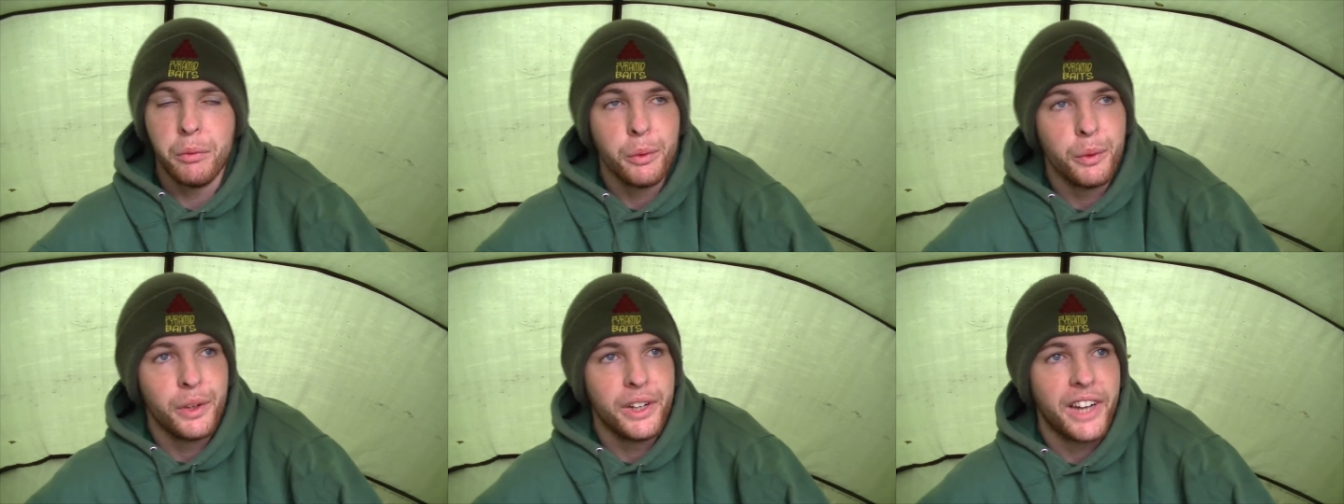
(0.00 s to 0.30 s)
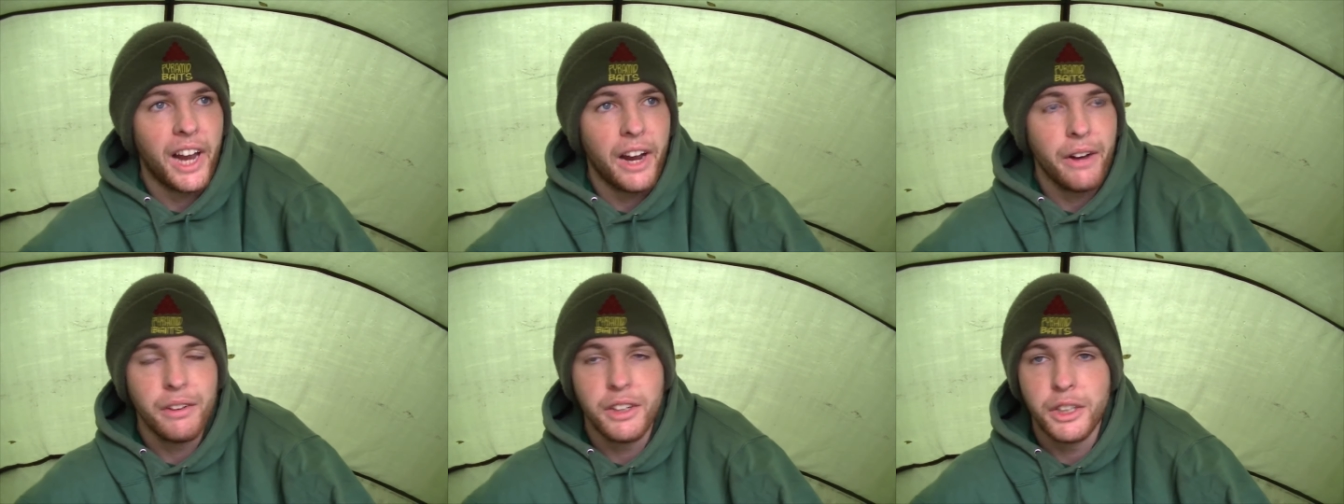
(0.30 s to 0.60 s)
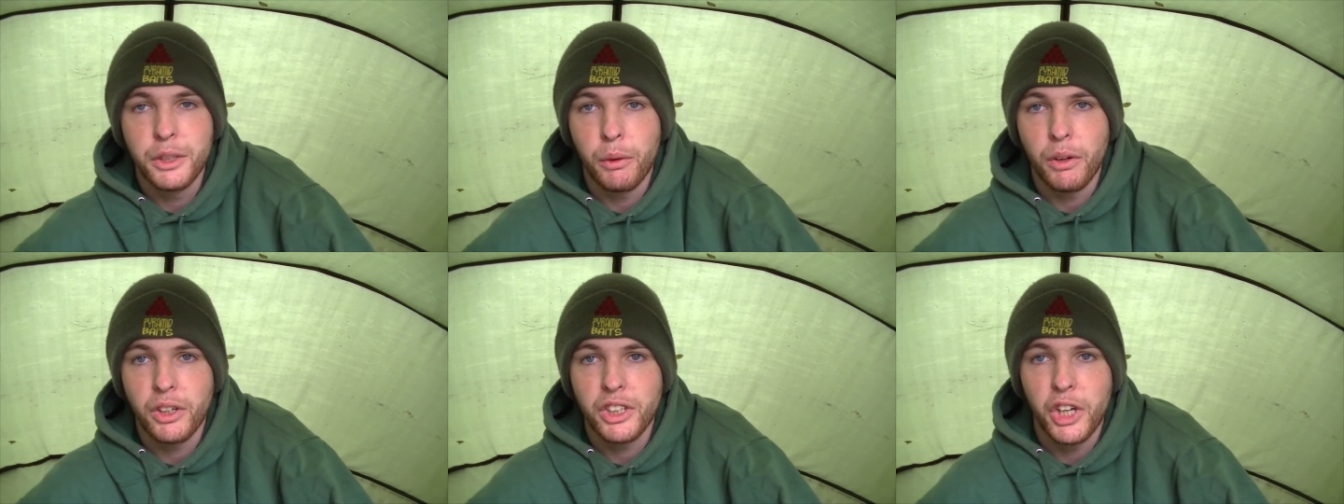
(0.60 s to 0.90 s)
We're down
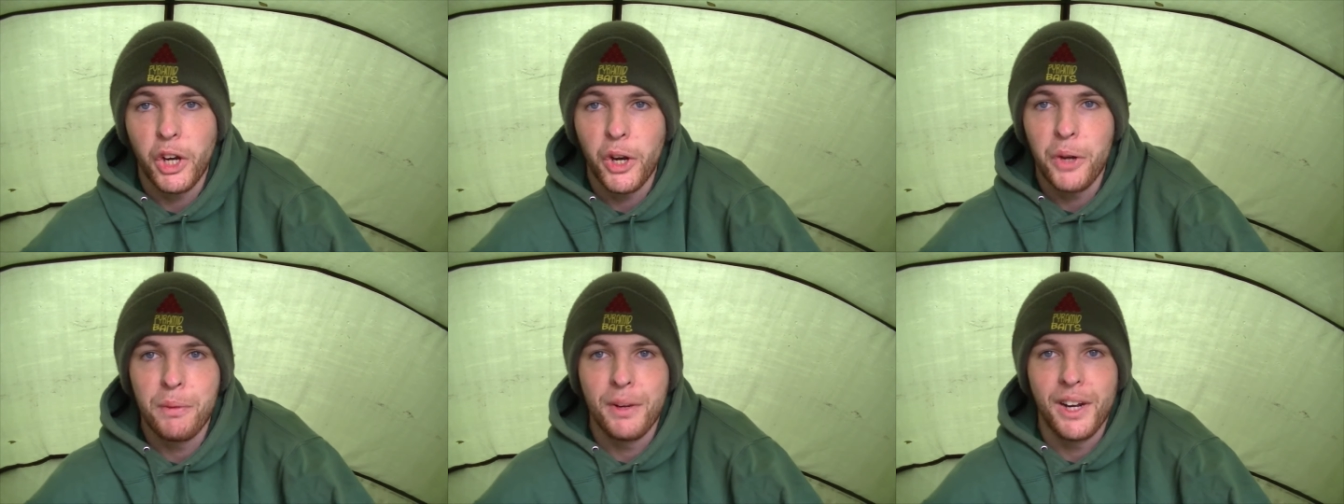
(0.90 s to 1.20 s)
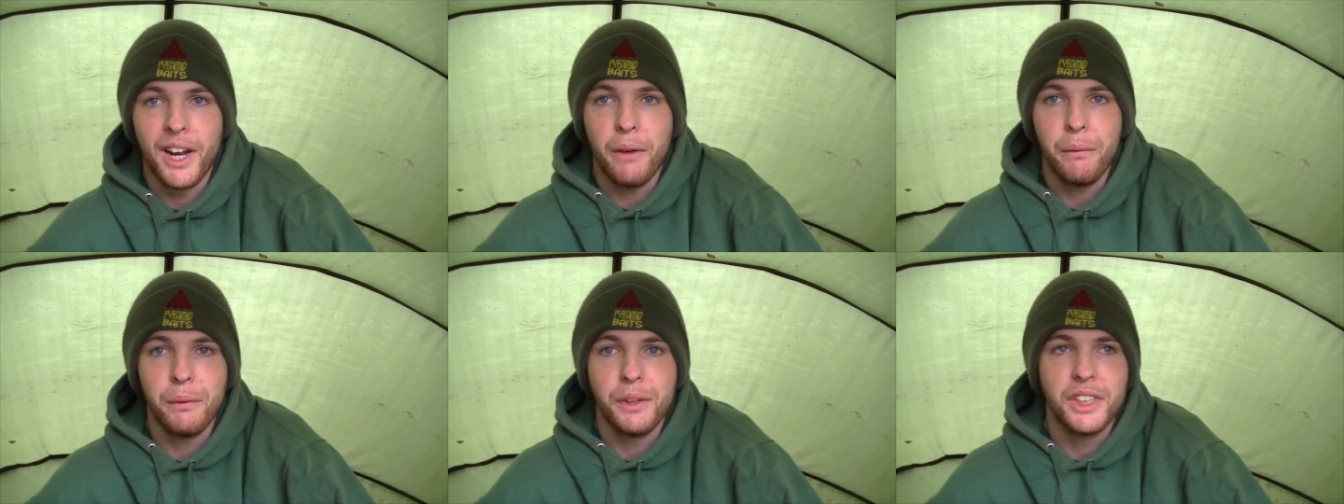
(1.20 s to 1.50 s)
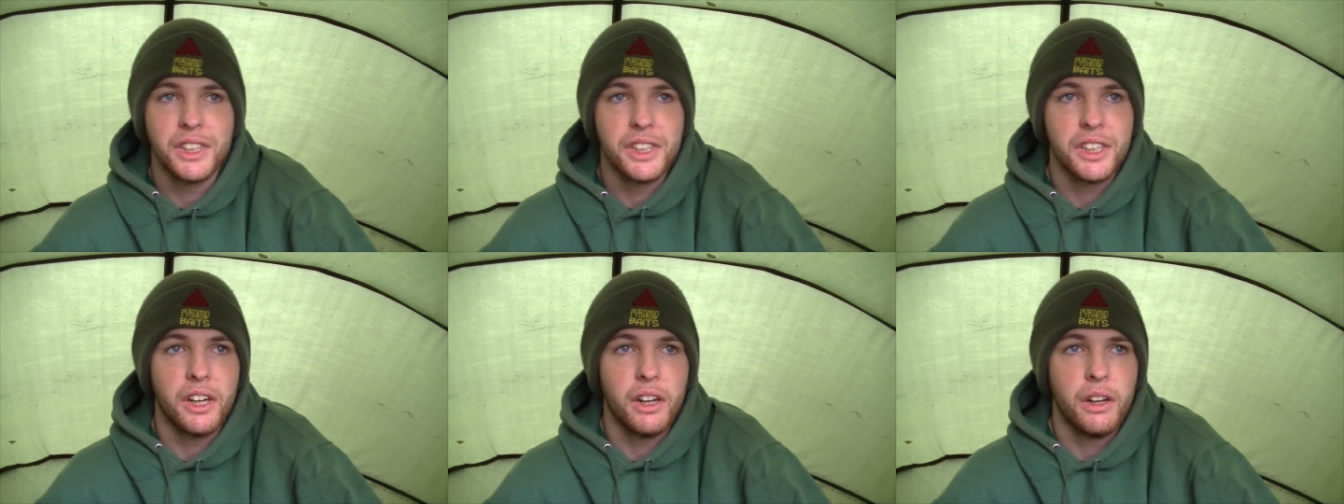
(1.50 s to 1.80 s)
into October now.
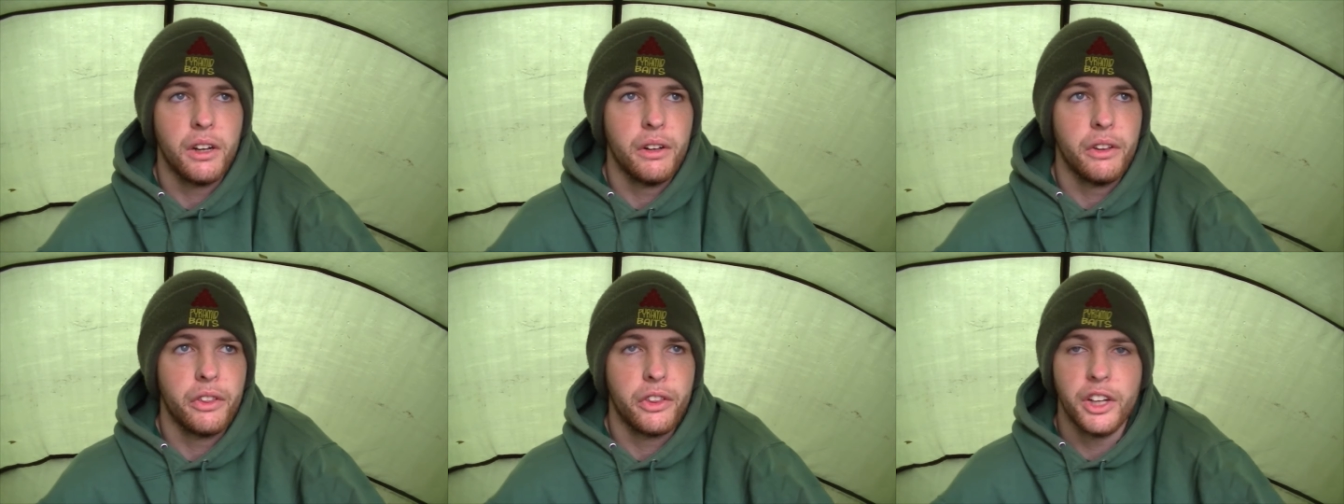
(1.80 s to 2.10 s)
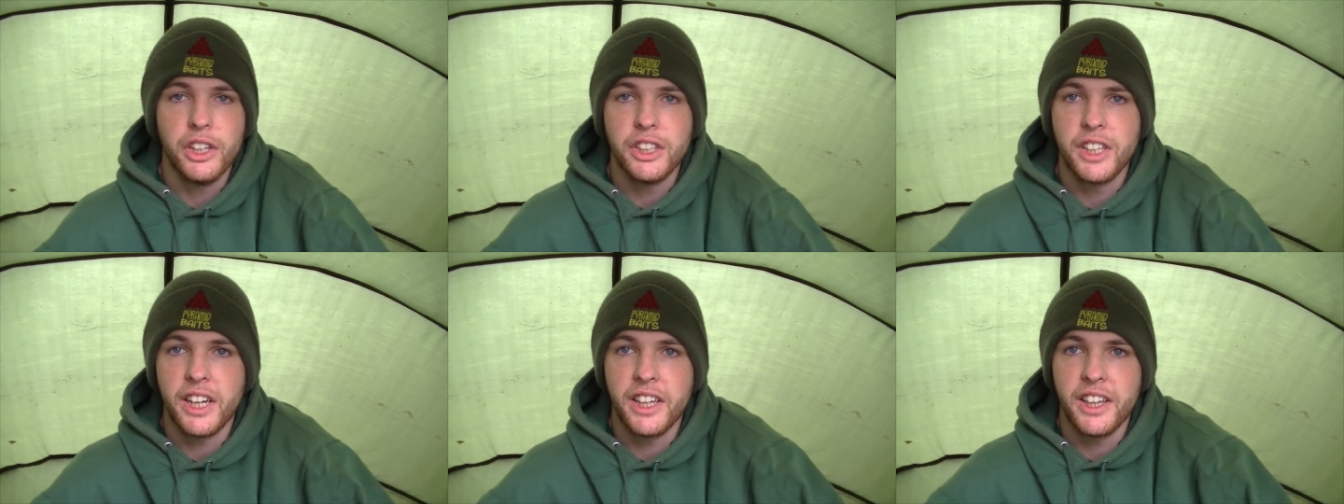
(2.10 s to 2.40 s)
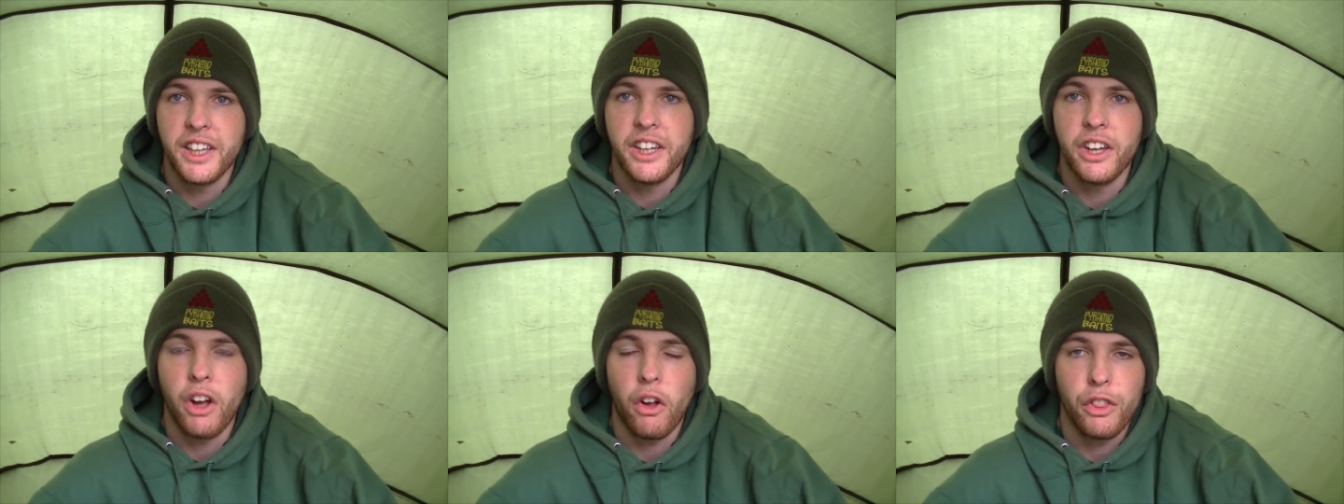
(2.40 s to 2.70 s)
It's Thursday
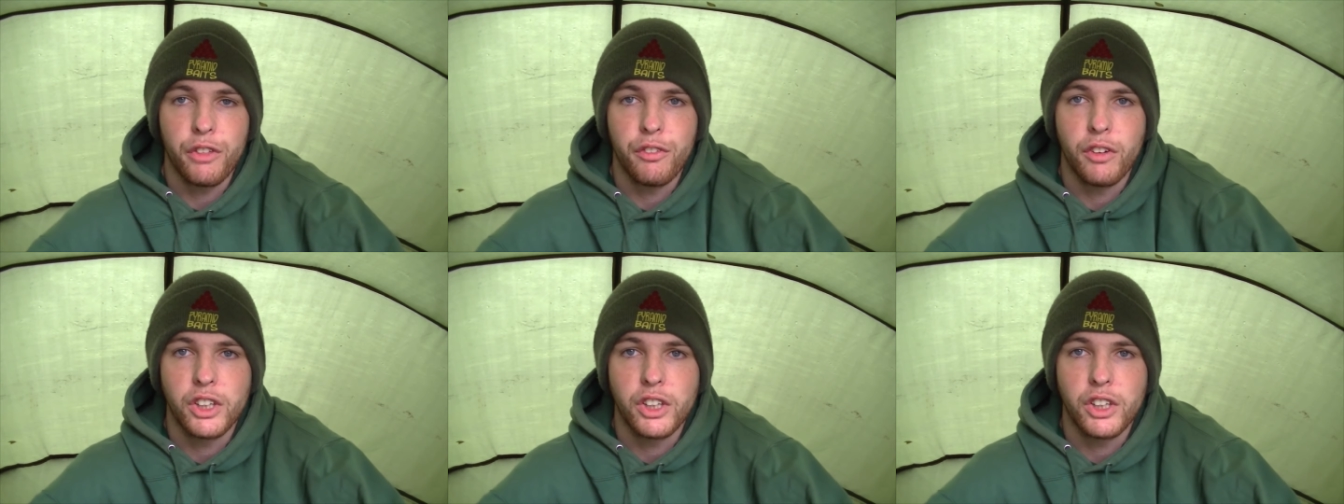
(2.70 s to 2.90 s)
the 9th of